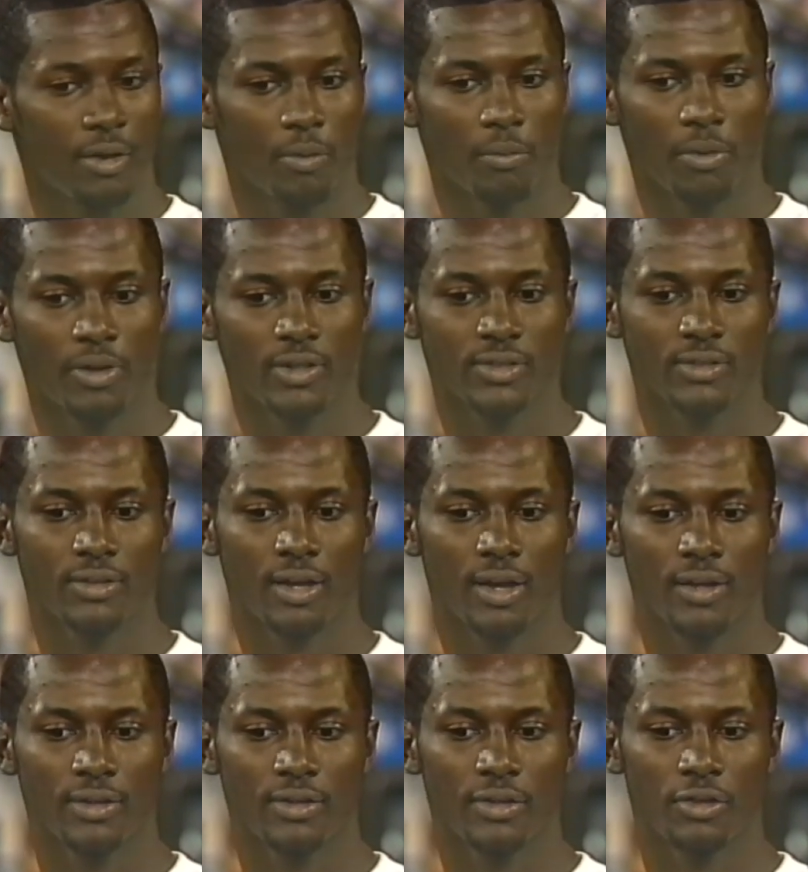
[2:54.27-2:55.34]
But it's
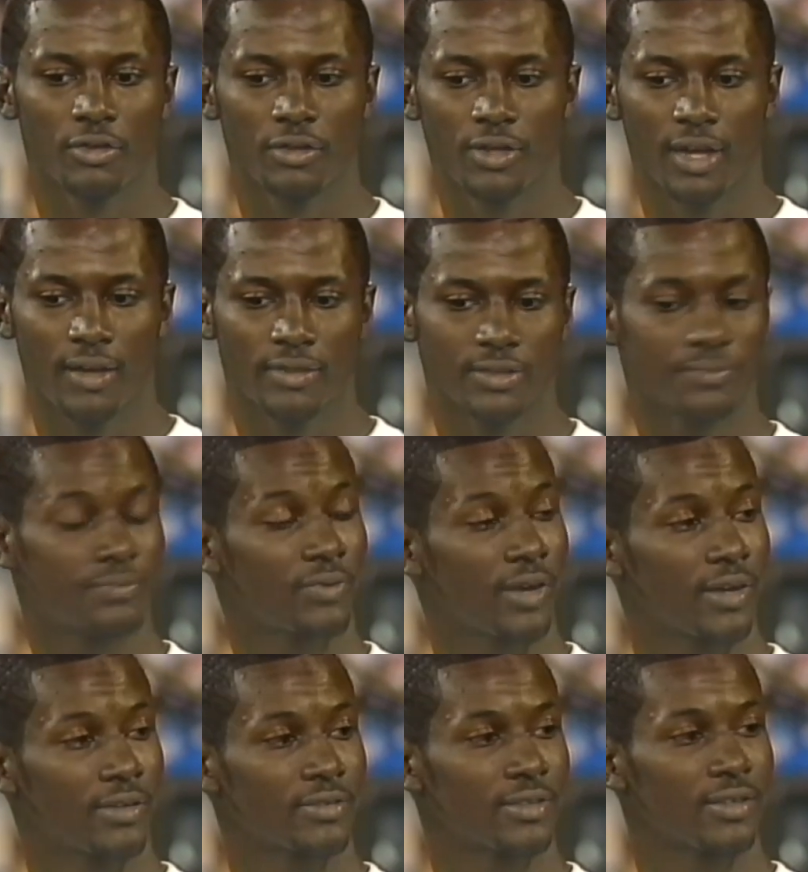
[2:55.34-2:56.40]
not, you know, you got some
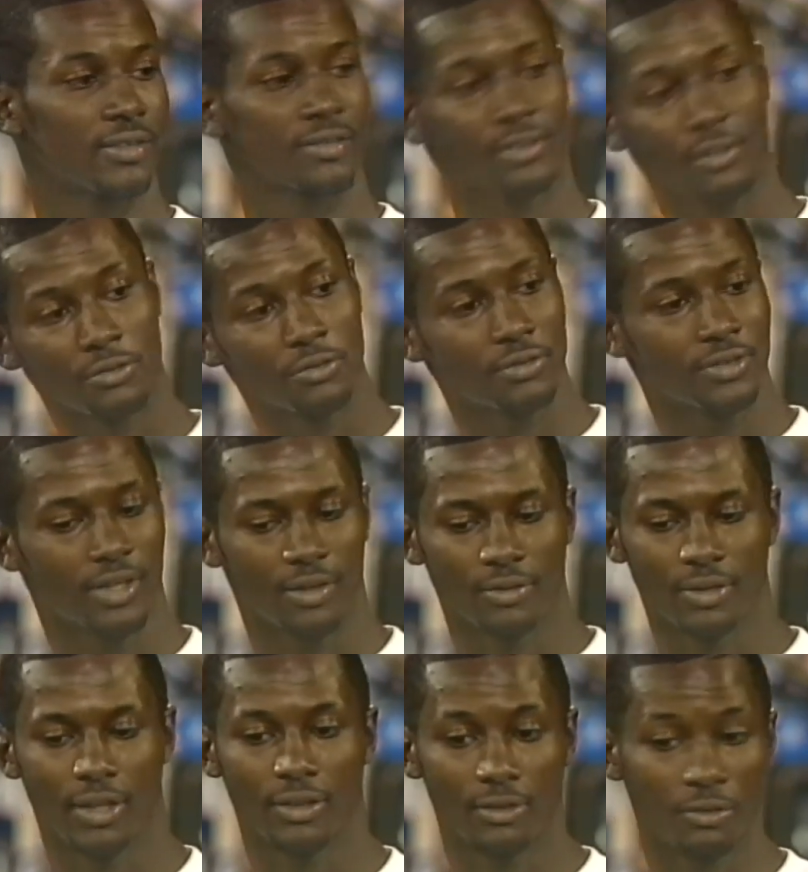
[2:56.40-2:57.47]
fighters that are low, that,
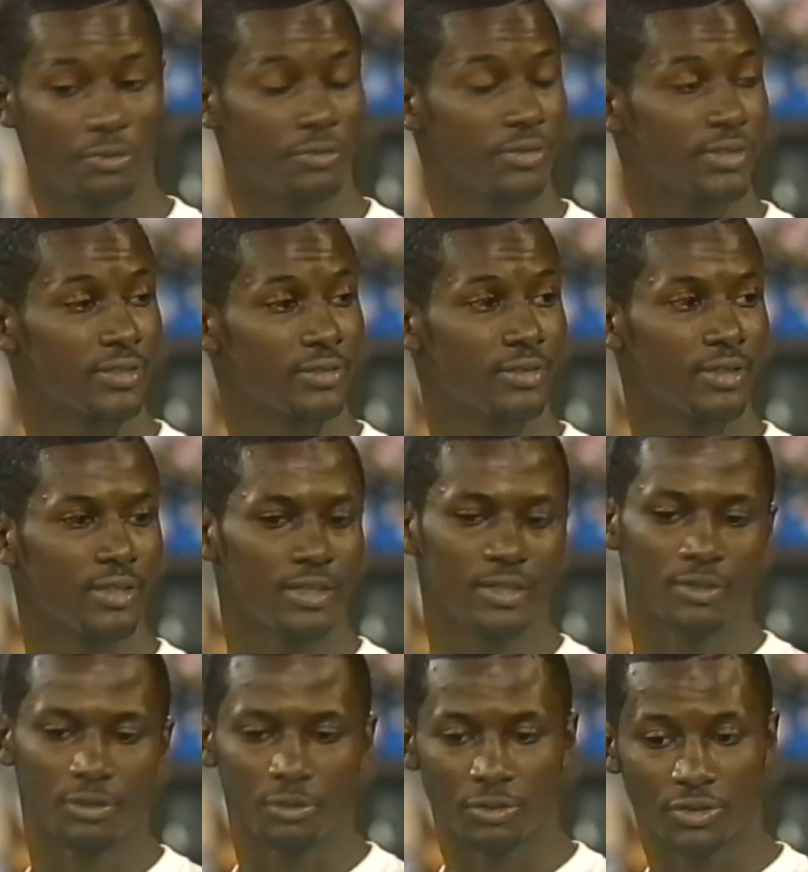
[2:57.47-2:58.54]
that lose and,
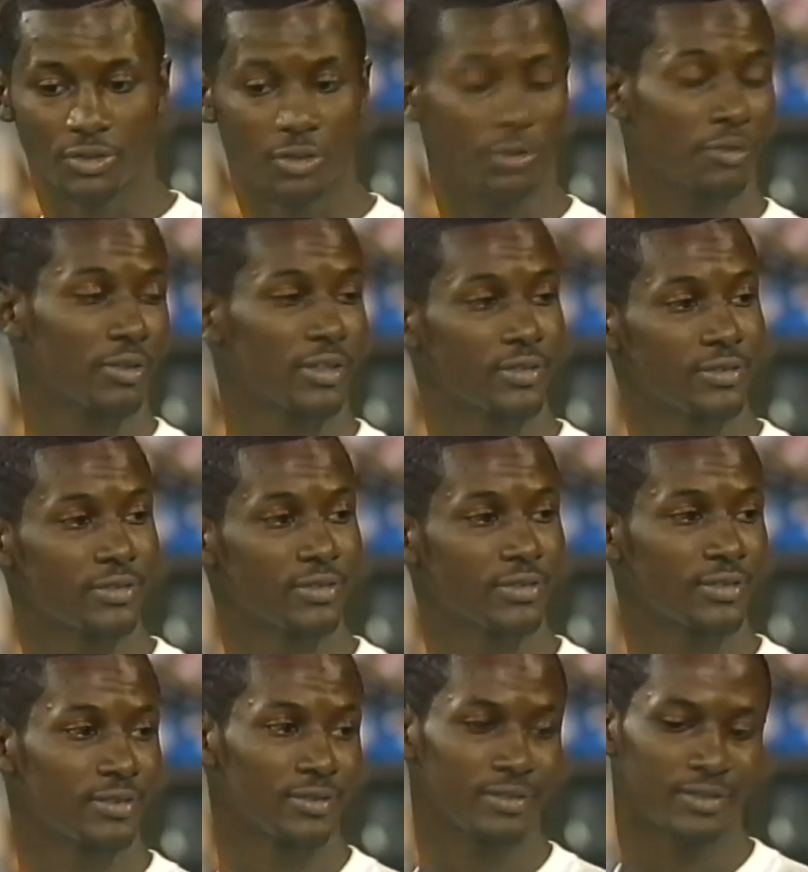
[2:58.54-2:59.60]
you know, will sulk and
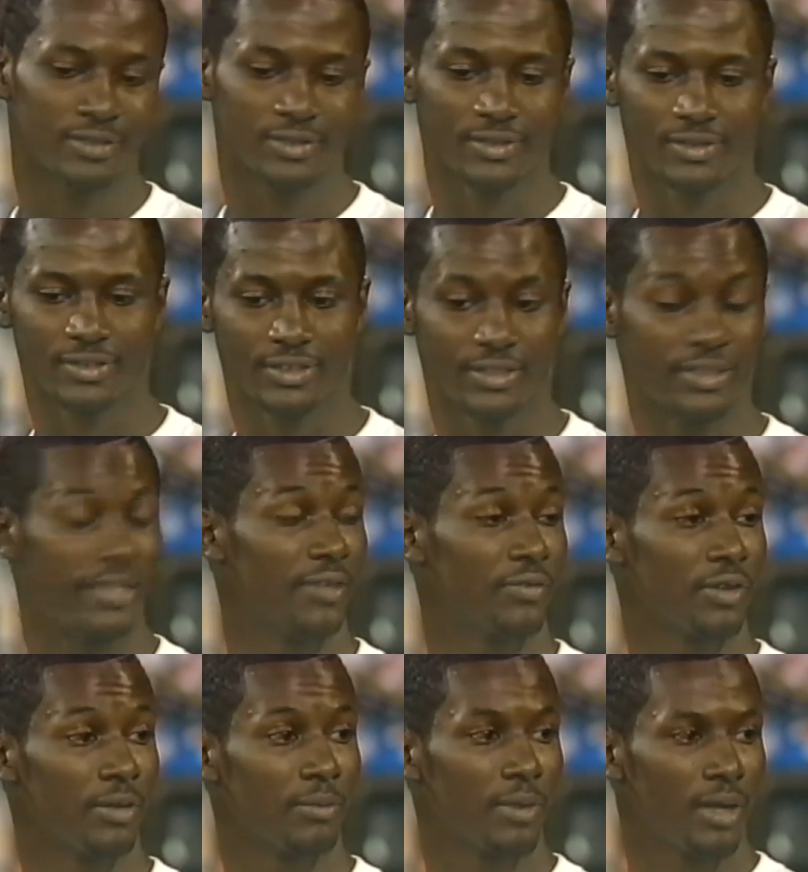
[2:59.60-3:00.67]
just just give
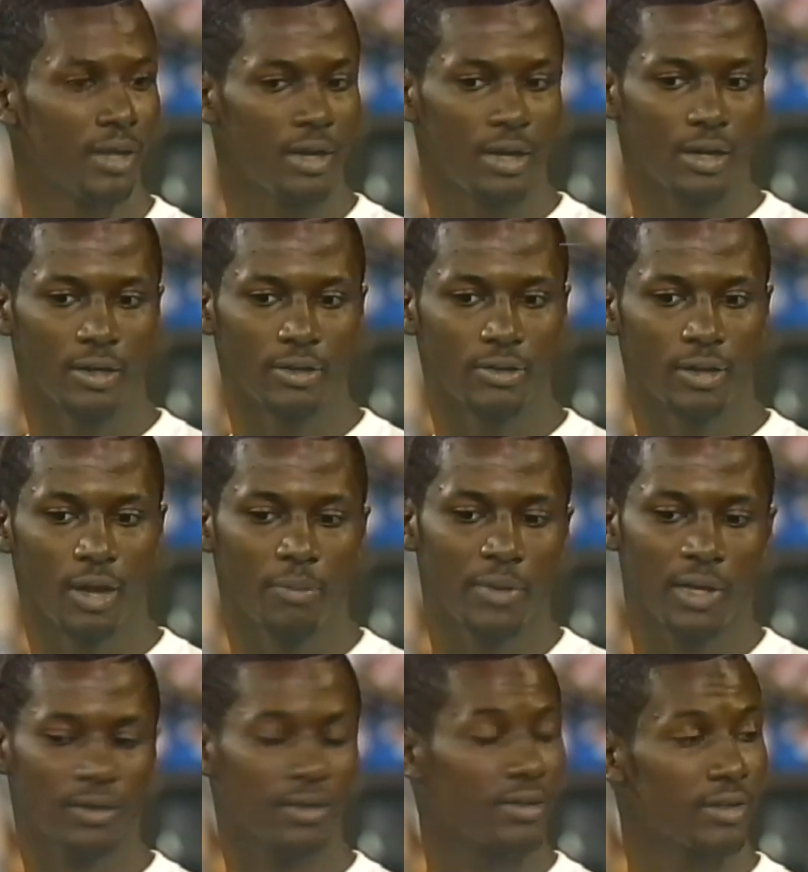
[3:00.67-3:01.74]
up. Okay. And I'm
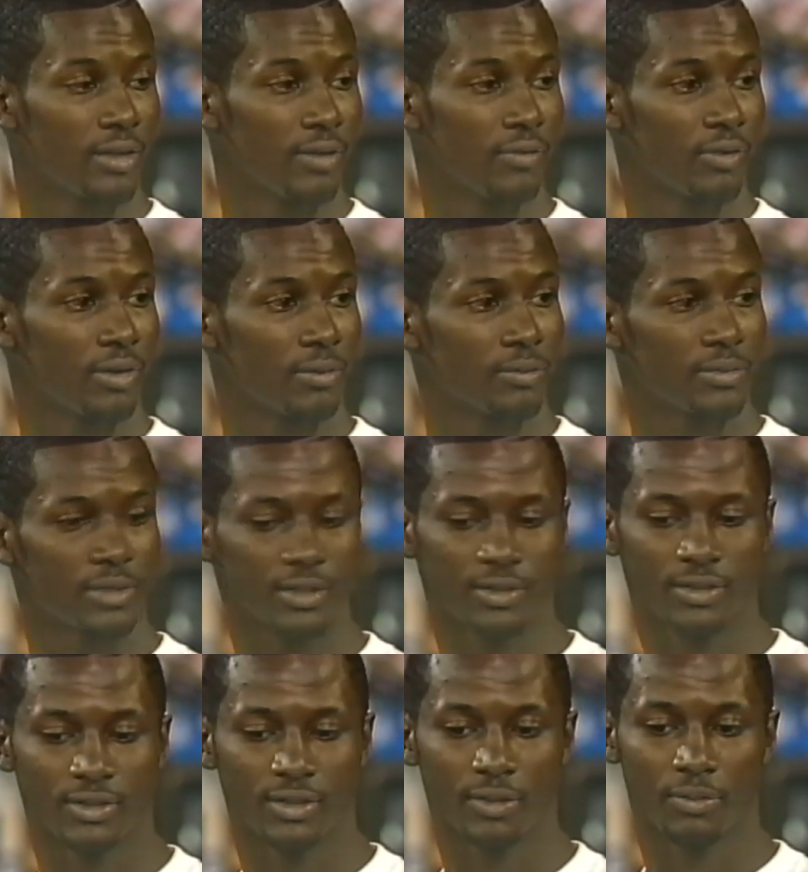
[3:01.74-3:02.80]
going to give up. This
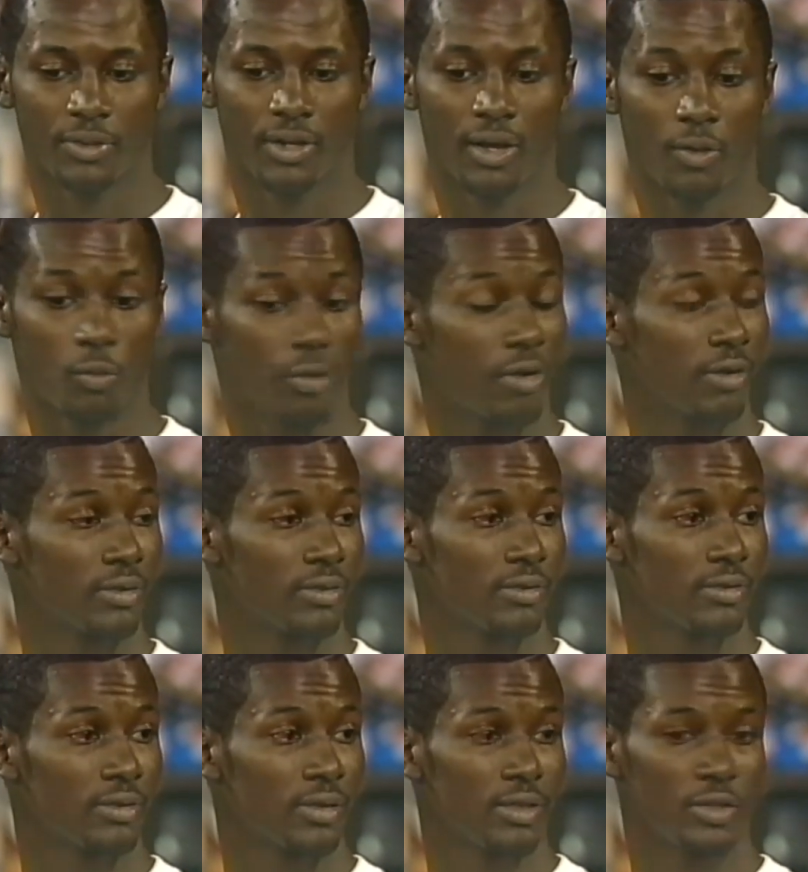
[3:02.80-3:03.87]
is something I want.
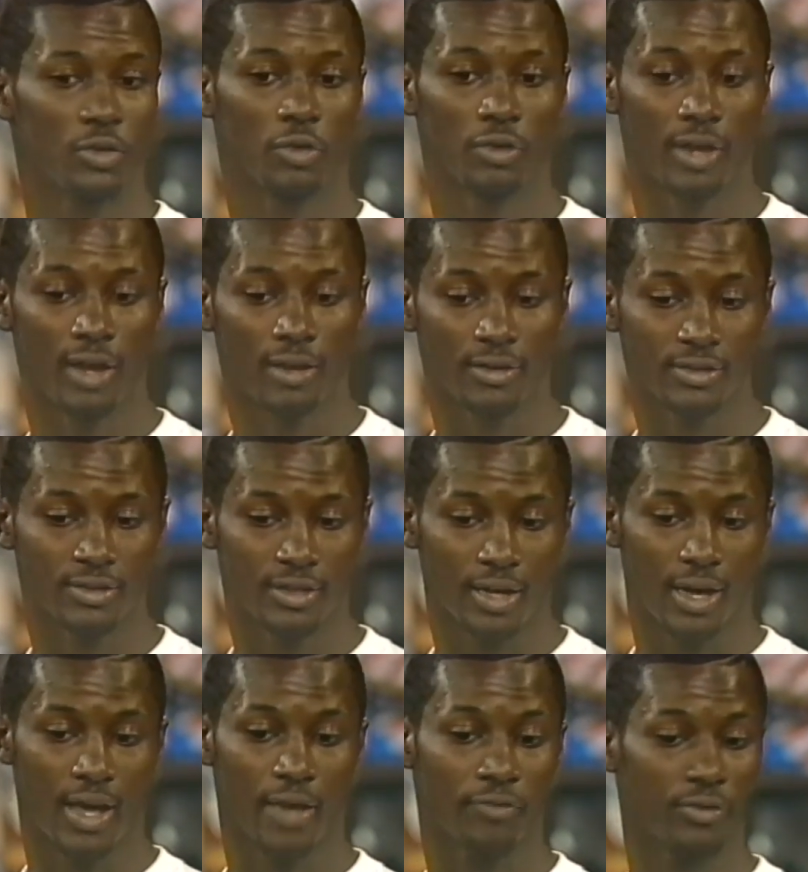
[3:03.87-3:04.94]
You know, now
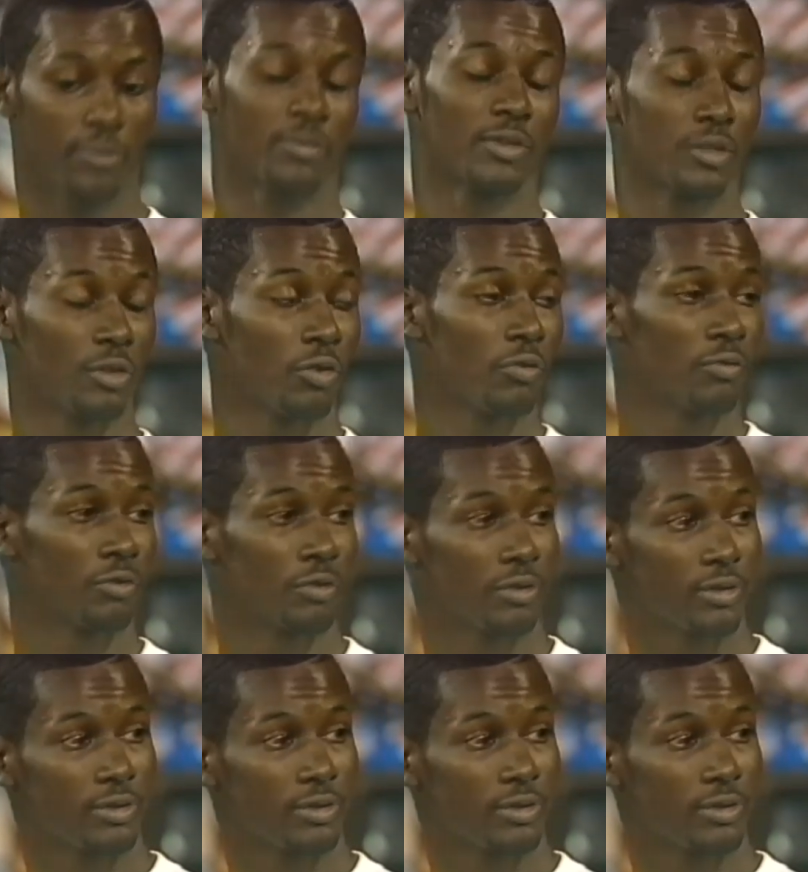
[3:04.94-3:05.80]
I have something to go for.